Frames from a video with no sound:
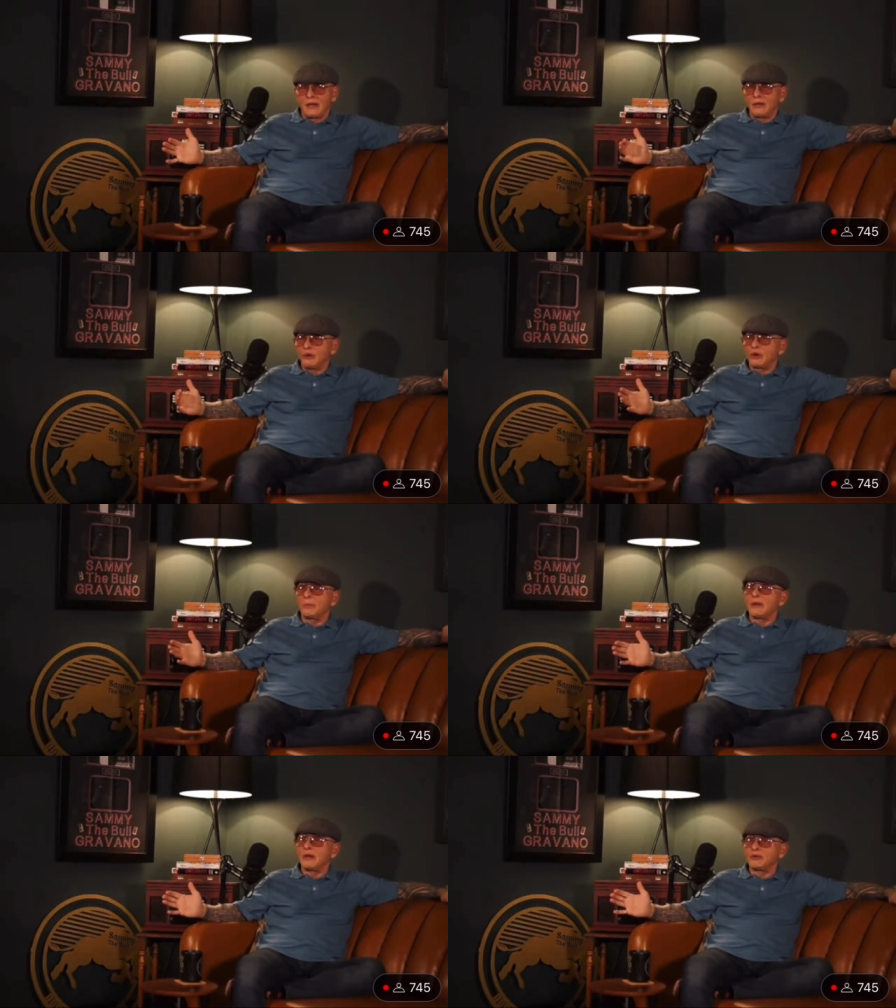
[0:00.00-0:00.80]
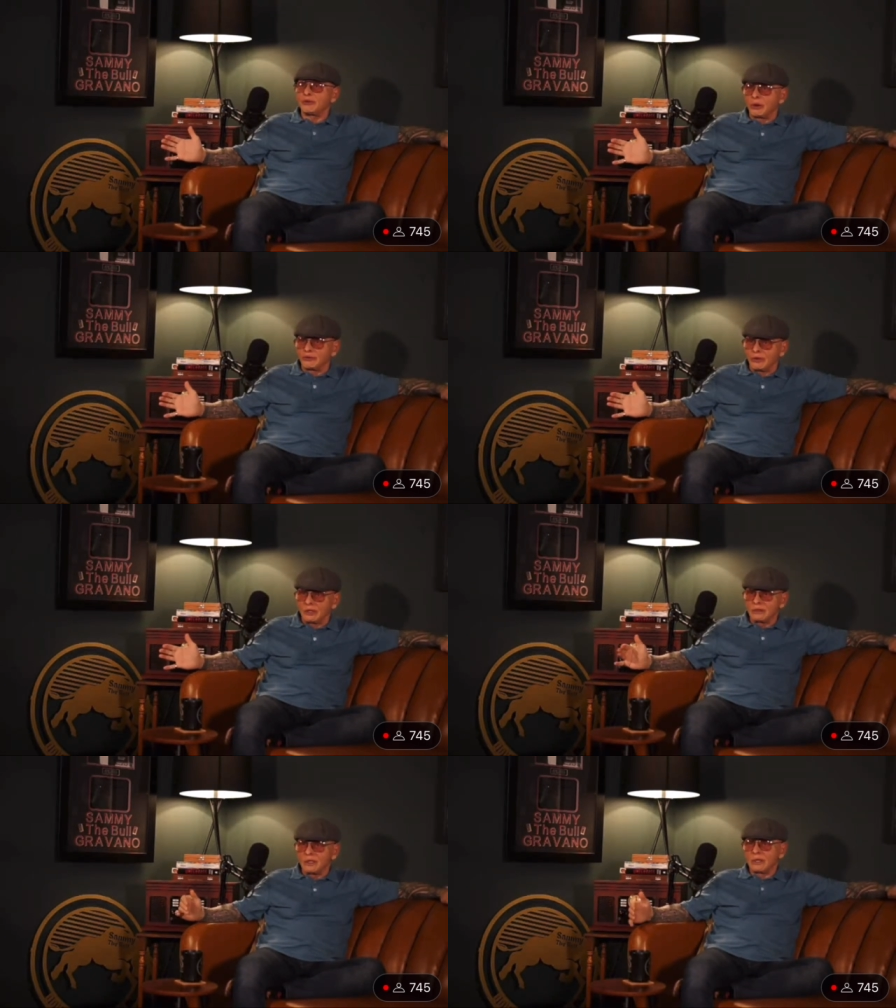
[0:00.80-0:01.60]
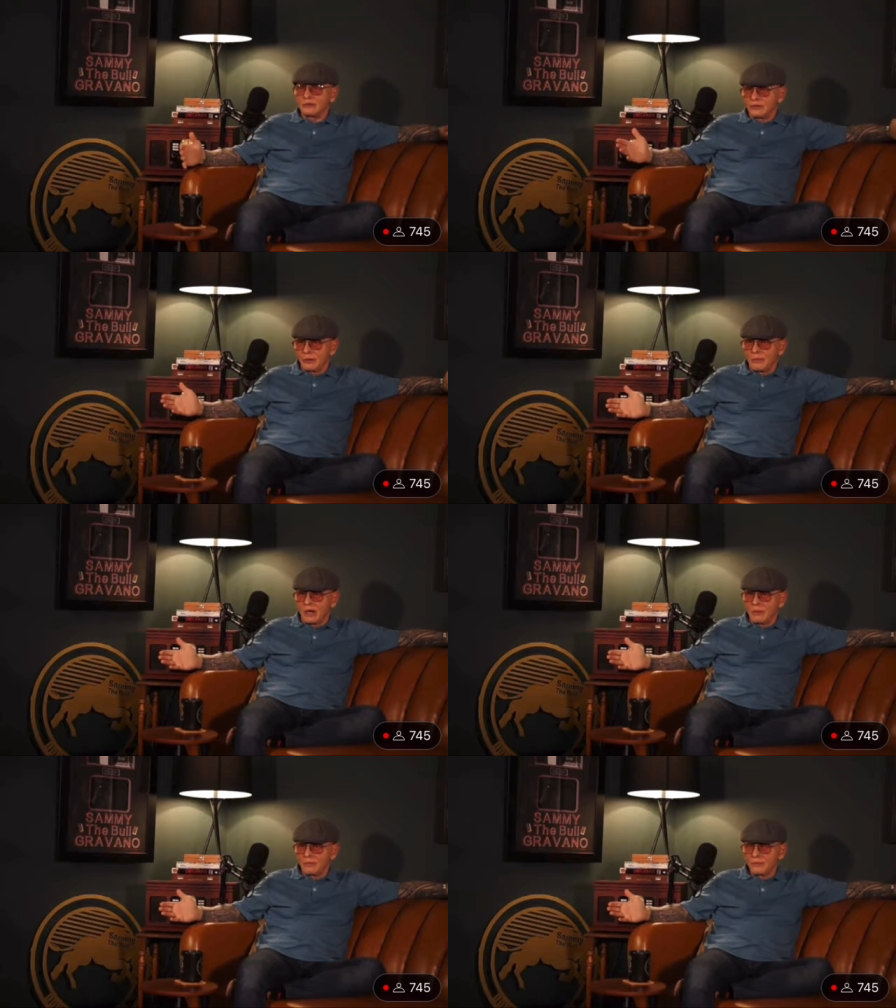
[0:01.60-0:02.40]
You could be an associate to the mob.